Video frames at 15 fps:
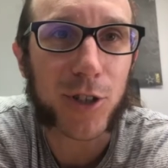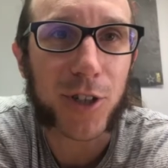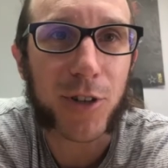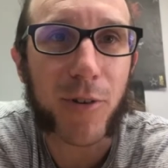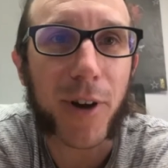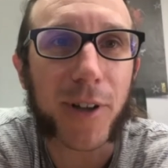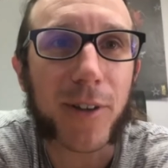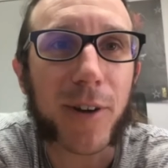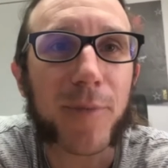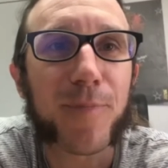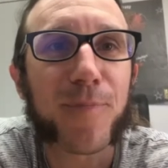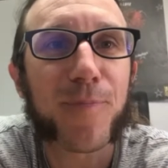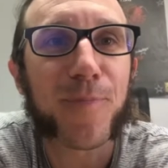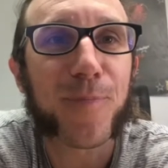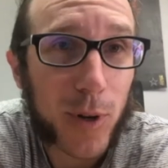curator.
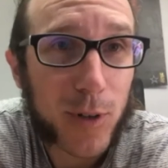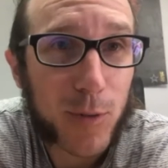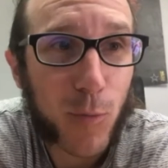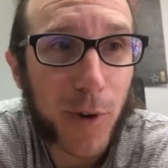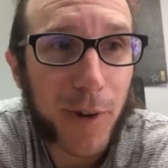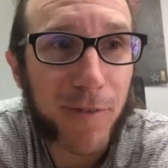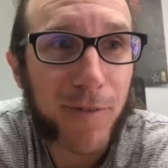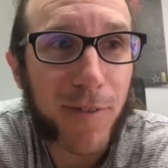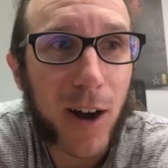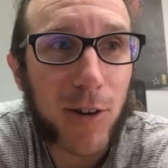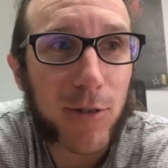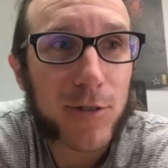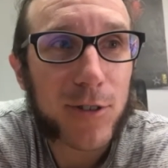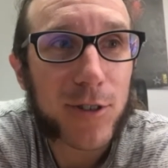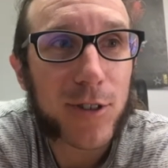We
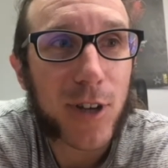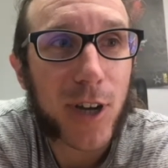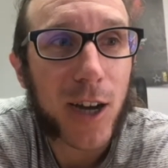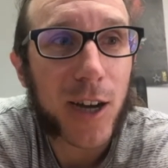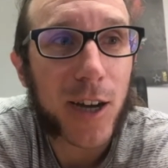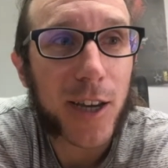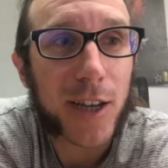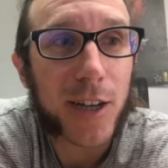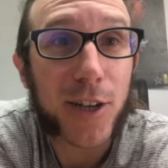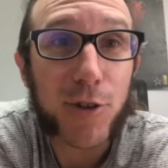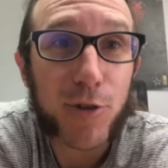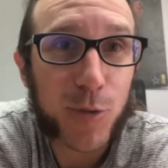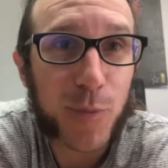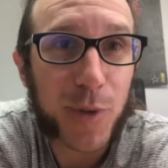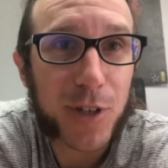found a
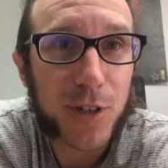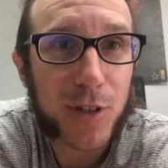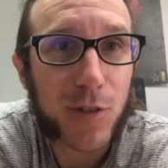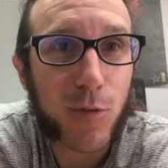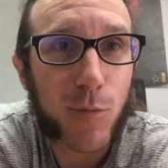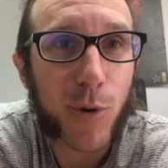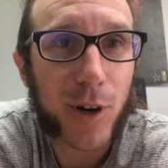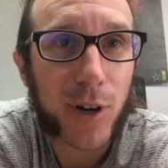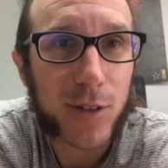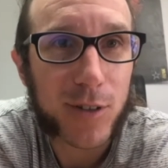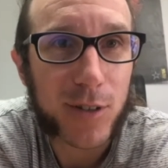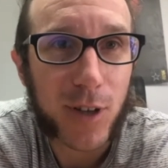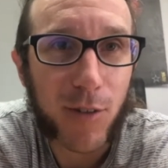new species of brittle star